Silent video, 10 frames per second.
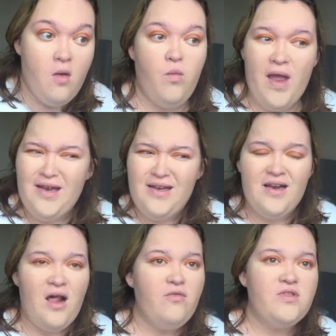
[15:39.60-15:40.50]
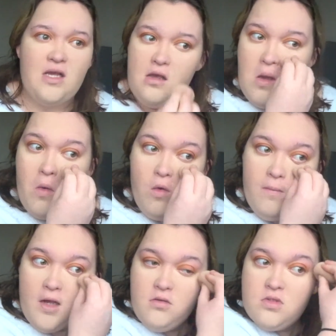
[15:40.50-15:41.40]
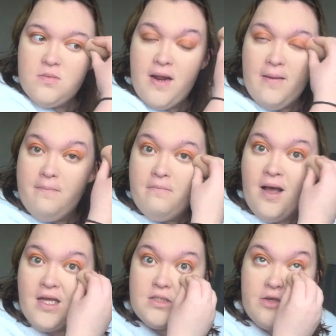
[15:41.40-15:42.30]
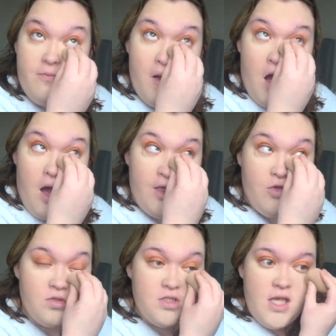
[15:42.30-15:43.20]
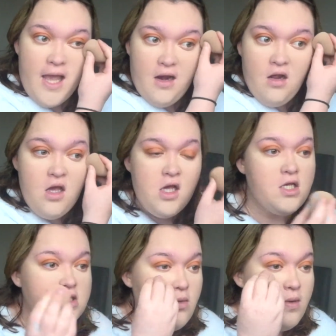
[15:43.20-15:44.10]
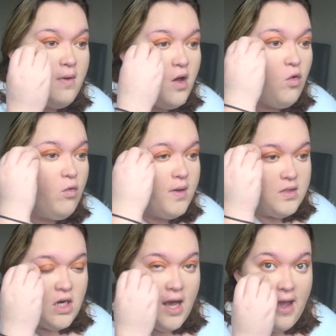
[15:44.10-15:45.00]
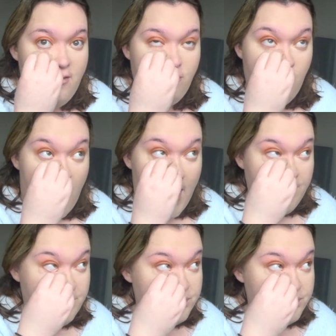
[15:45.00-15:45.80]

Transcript: When, like, obviously hormones play a massive part in your skin, so when my hormones are like everywhere,